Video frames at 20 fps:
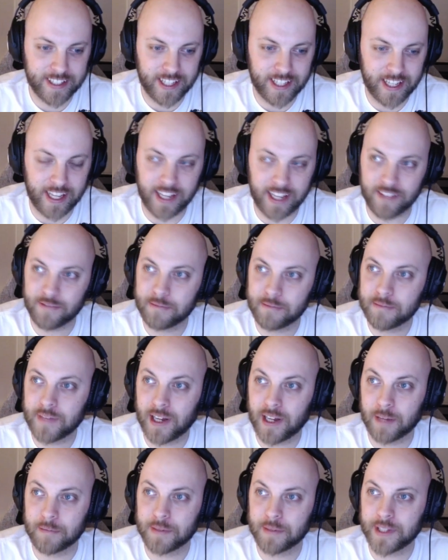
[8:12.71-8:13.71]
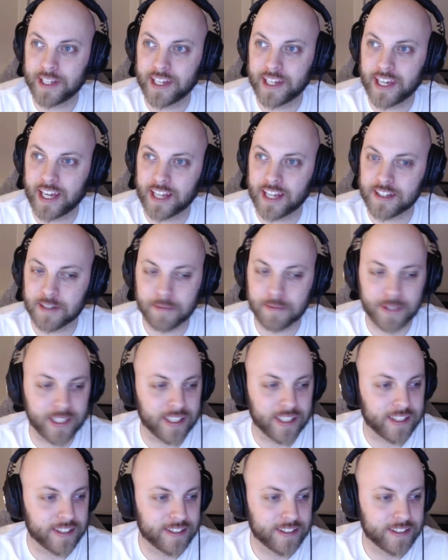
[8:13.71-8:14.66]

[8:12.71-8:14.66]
I'm playing catch up here.